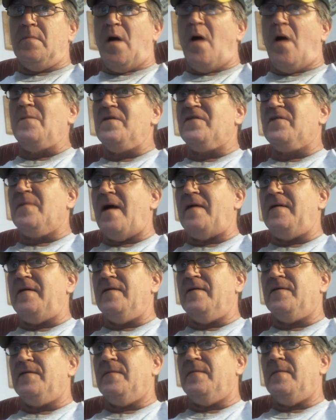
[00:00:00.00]
Open some
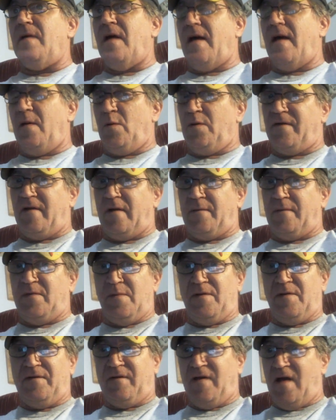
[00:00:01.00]
ideas. I don't want to take up too
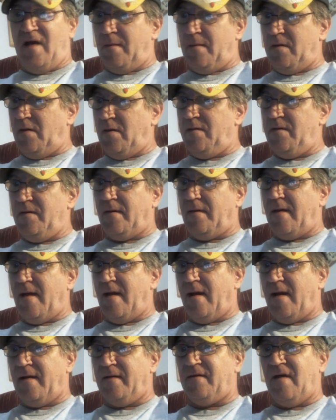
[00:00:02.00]
much of your time. I know you
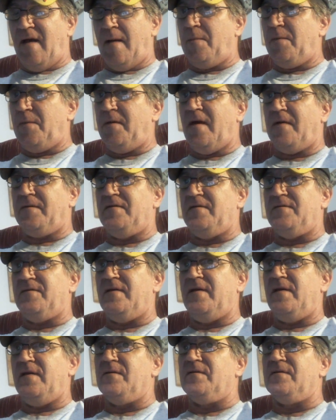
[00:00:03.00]
got a lot of time putting out these
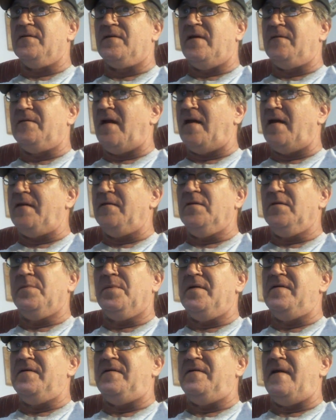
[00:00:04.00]
videos and stuff, and I do
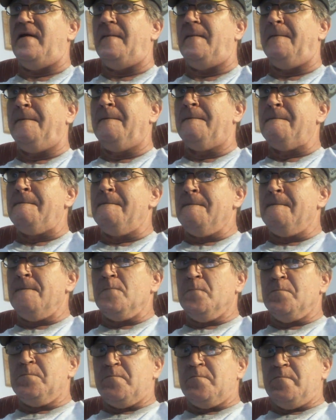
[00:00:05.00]
appreciate it.
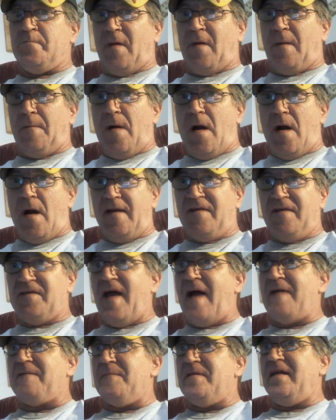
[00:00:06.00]
But it's
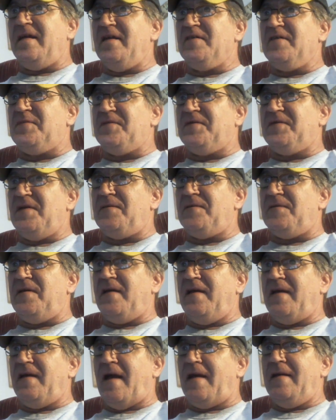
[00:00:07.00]
time for me to get
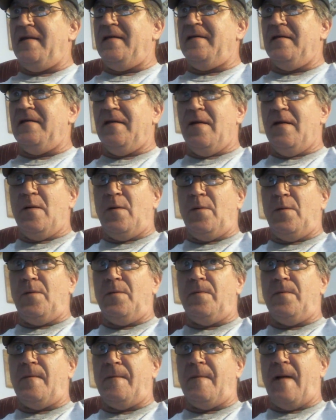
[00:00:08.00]
specific, and I need to know
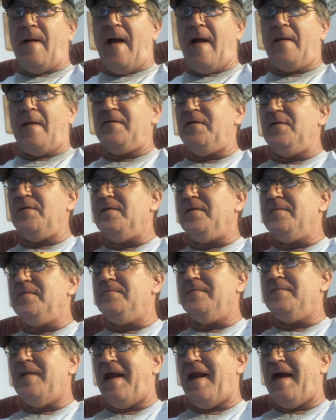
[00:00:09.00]
how to do it,
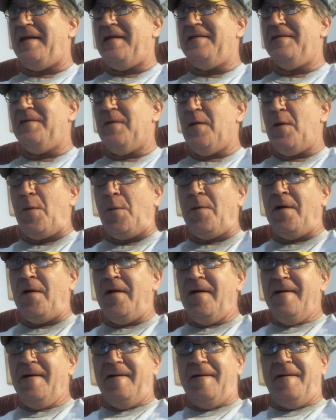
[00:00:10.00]
and I need to know
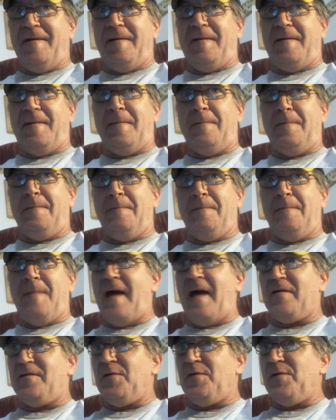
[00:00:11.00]

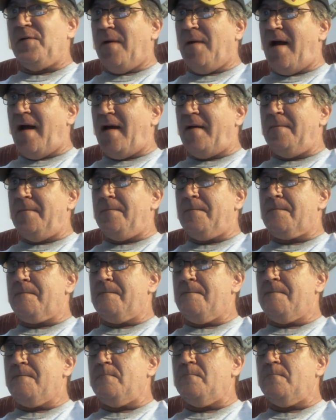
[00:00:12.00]
how to do it right,
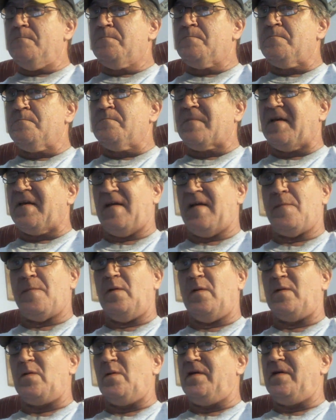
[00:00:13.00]
because I'm
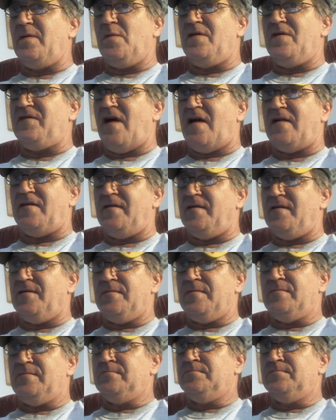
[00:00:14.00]
only going to get one shot at this.